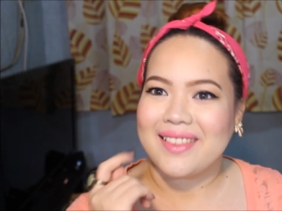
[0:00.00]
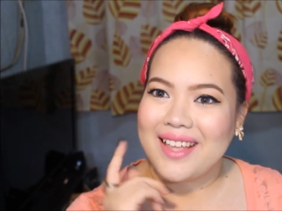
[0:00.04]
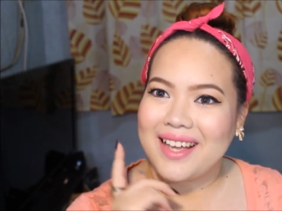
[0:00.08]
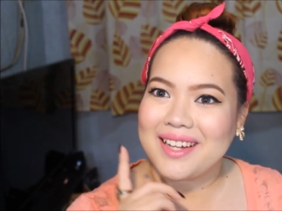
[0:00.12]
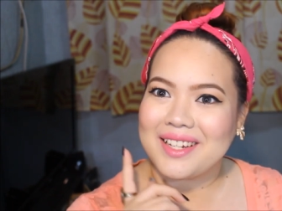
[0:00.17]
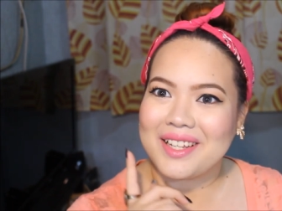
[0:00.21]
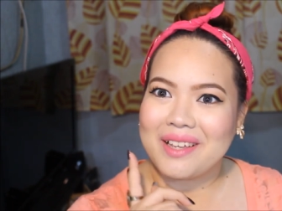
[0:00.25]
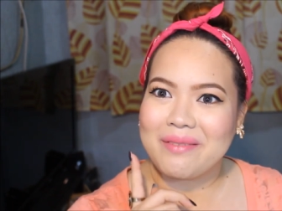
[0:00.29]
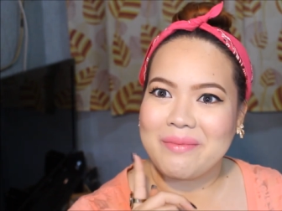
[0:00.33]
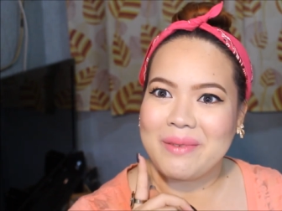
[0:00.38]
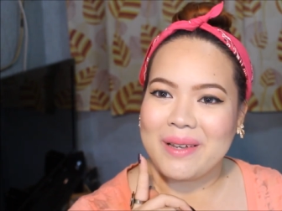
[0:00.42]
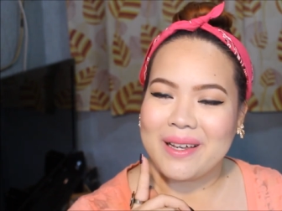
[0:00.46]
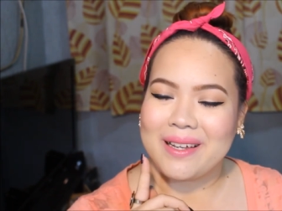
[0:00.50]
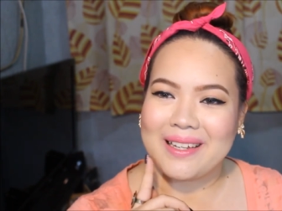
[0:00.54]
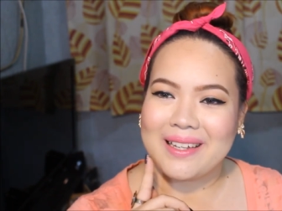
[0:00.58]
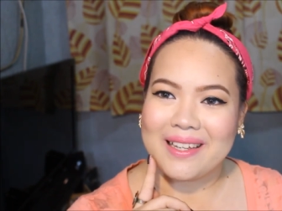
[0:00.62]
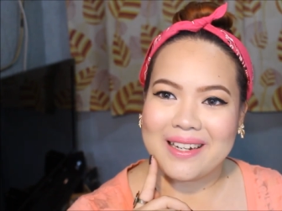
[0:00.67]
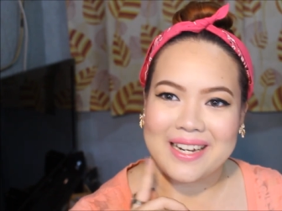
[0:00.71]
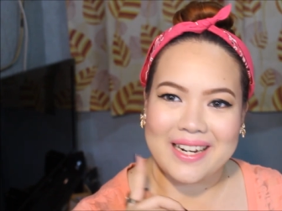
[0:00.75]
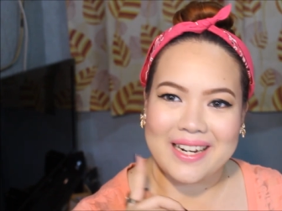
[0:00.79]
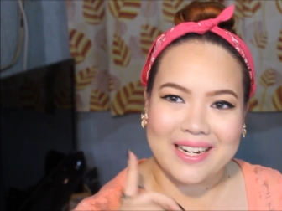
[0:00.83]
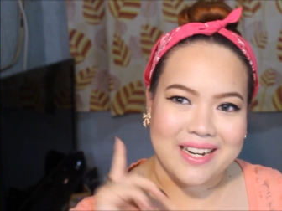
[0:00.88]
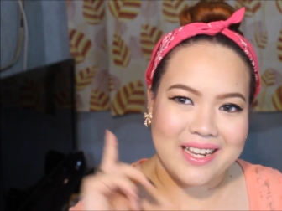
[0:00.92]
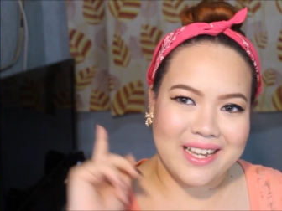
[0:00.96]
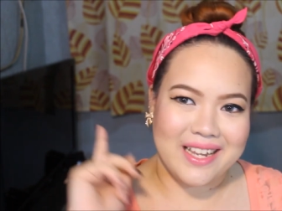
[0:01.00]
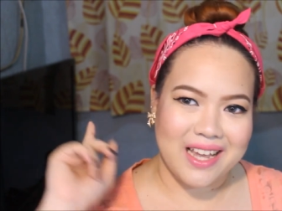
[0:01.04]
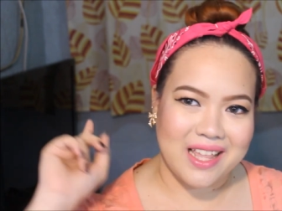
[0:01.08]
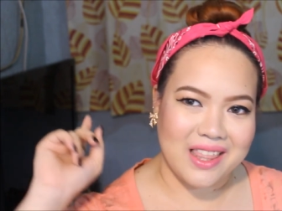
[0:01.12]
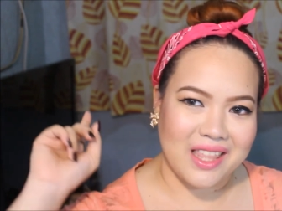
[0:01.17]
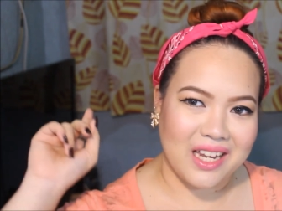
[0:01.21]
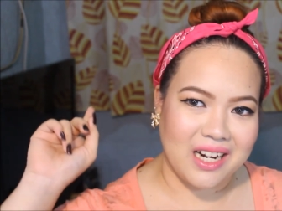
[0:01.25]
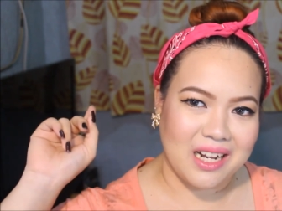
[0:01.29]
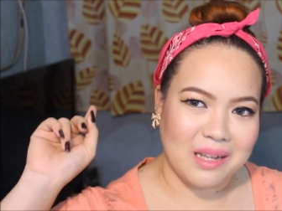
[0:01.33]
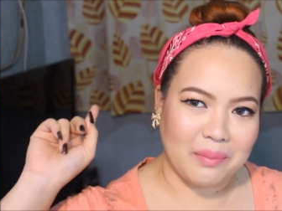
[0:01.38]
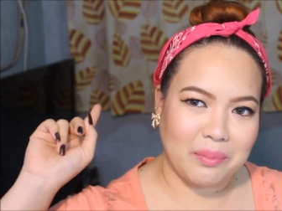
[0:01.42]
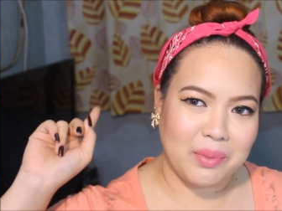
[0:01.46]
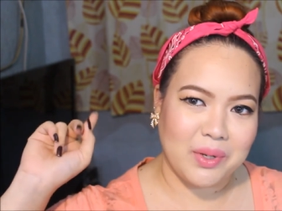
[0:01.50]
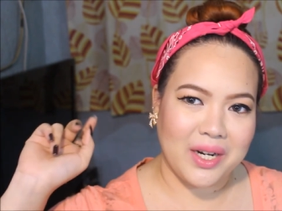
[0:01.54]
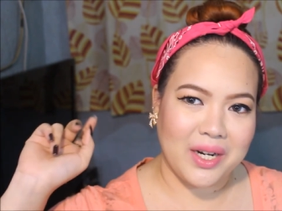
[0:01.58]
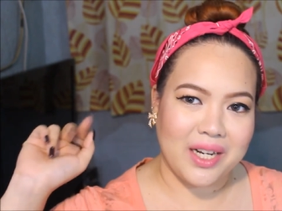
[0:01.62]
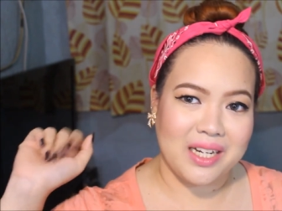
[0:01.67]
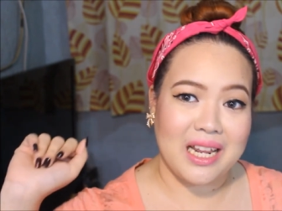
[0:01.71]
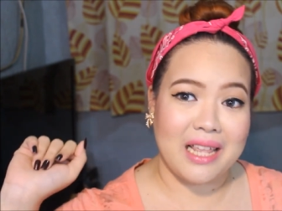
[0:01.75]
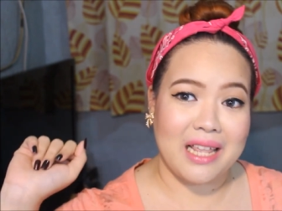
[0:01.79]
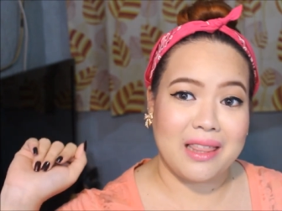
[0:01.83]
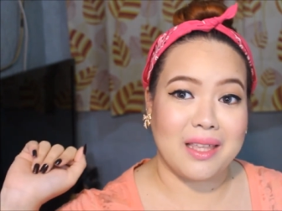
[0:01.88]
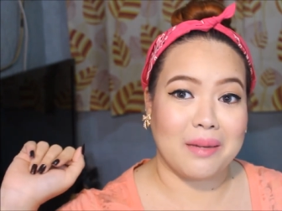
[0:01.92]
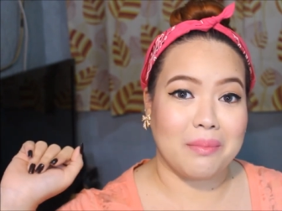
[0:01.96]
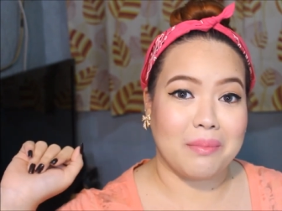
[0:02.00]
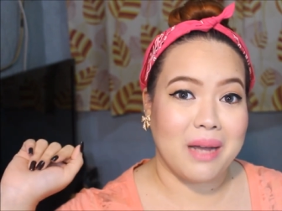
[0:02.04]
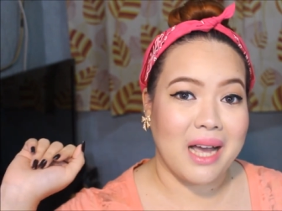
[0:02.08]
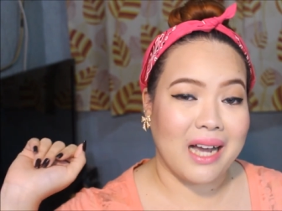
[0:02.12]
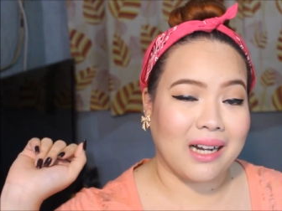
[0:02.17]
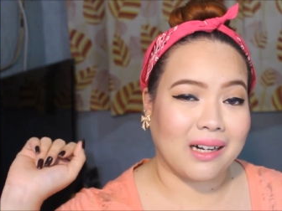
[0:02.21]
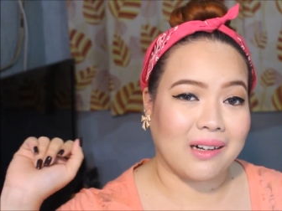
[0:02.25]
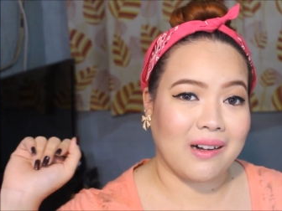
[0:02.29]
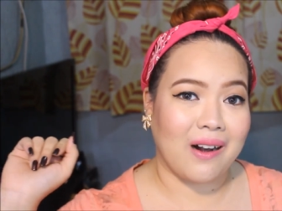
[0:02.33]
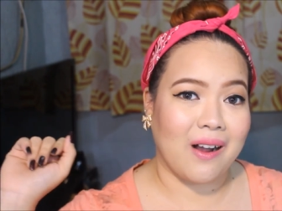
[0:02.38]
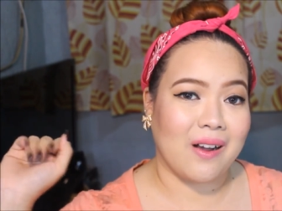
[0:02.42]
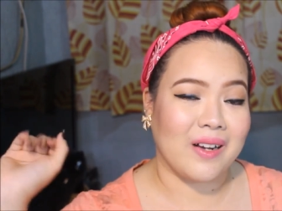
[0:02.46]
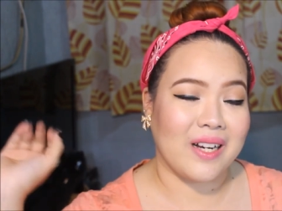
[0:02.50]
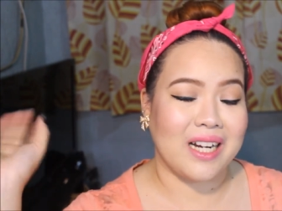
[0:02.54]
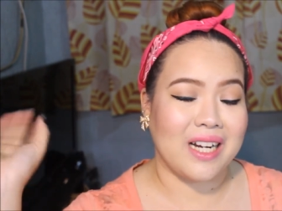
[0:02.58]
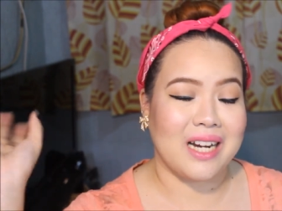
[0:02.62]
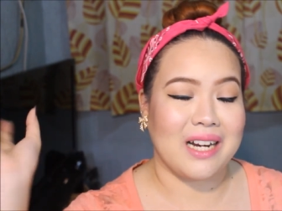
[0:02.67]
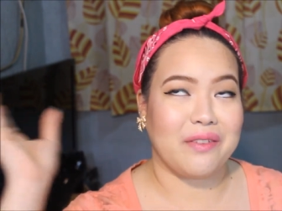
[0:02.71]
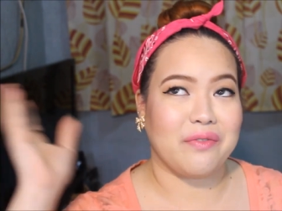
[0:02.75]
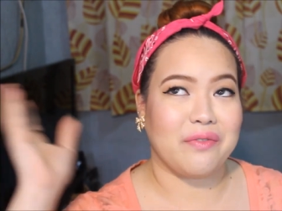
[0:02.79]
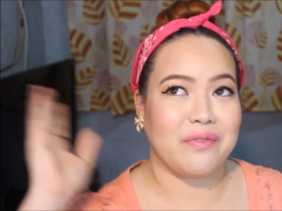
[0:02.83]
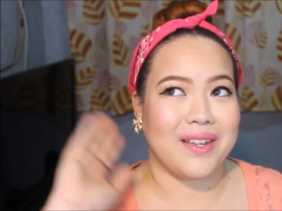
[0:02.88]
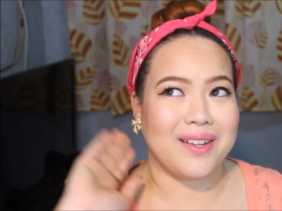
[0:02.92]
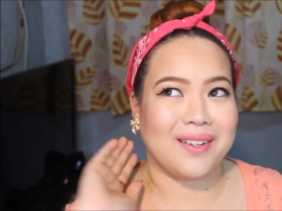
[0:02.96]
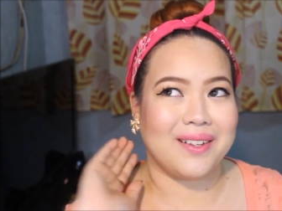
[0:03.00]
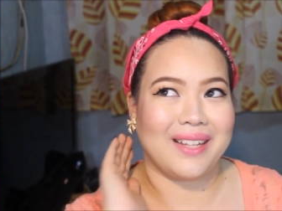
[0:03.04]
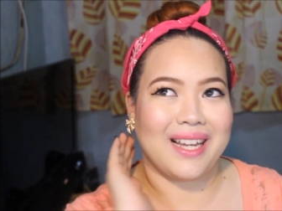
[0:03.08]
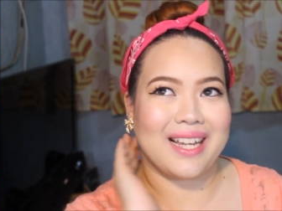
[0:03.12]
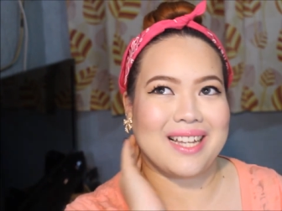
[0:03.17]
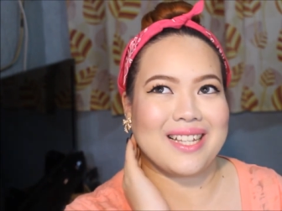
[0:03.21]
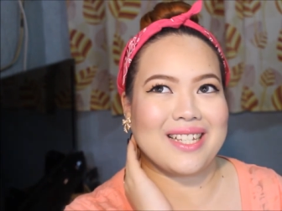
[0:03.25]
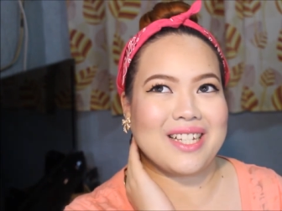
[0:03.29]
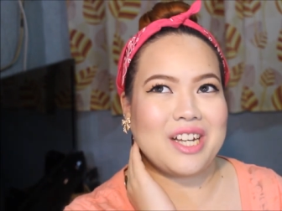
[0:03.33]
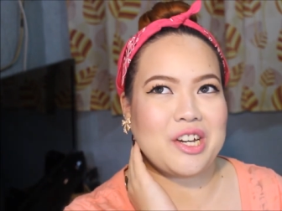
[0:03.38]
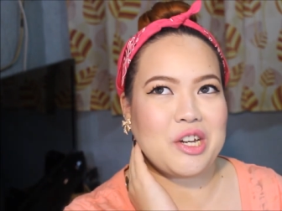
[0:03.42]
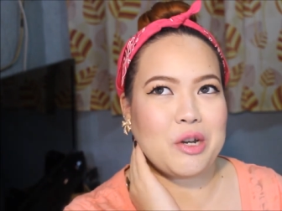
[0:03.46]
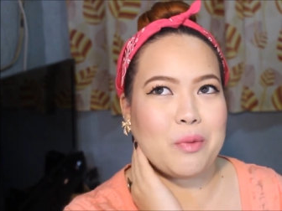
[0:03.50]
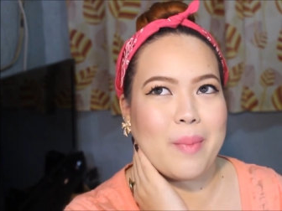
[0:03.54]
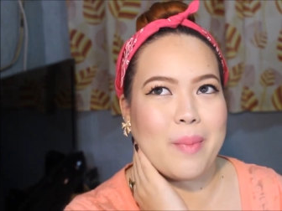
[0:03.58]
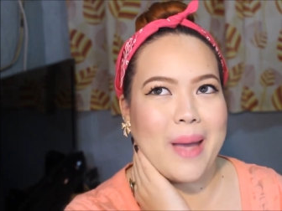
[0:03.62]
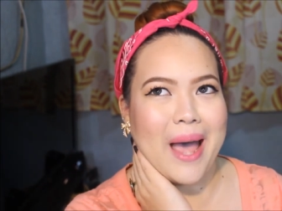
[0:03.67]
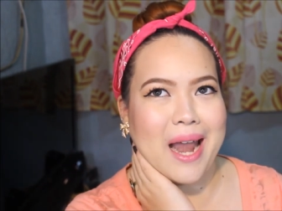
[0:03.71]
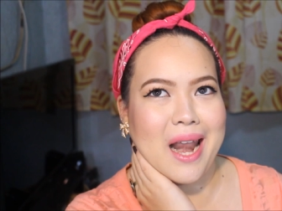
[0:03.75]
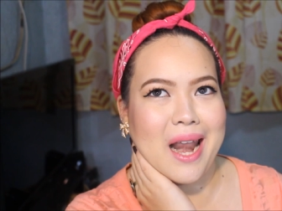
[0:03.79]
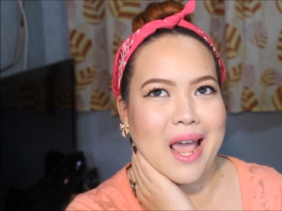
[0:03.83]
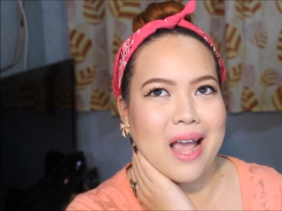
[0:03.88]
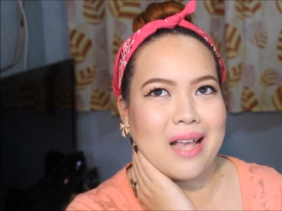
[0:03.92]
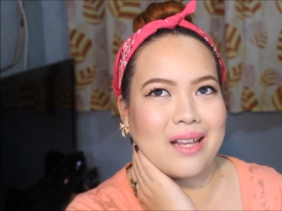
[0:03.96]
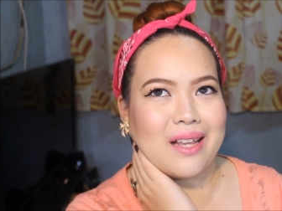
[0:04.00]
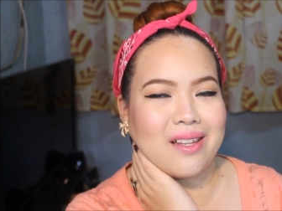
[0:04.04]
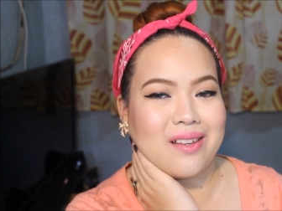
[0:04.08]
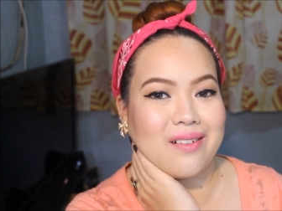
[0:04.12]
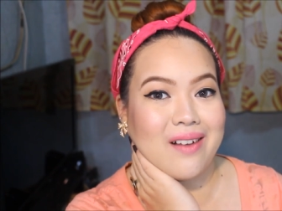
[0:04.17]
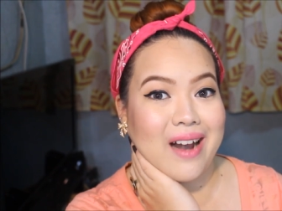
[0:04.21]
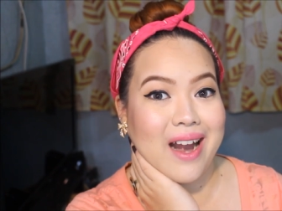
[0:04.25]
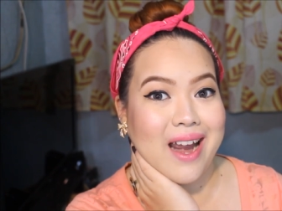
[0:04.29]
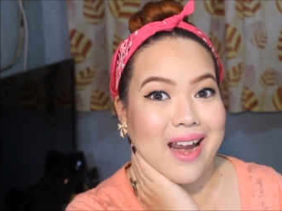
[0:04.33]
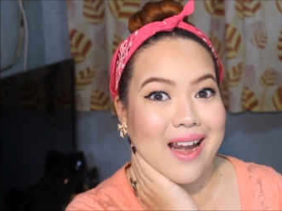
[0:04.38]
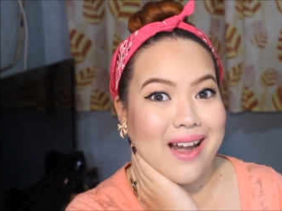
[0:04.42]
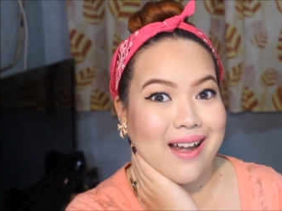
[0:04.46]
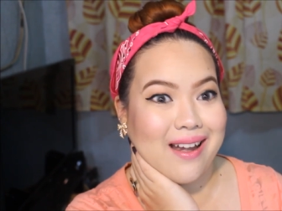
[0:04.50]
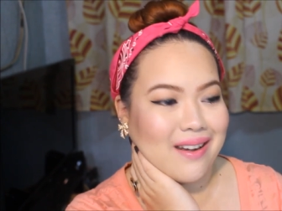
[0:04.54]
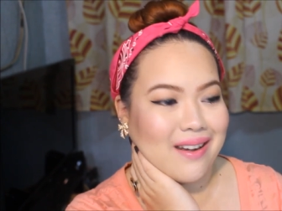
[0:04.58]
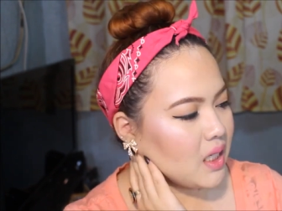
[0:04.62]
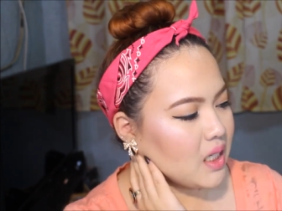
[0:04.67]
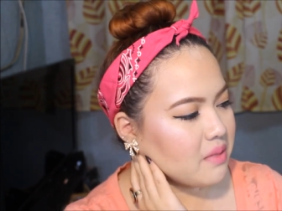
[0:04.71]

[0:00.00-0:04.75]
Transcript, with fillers: that could be a good idea, and then I'd put it in the background and I'd feel like such a badass, right?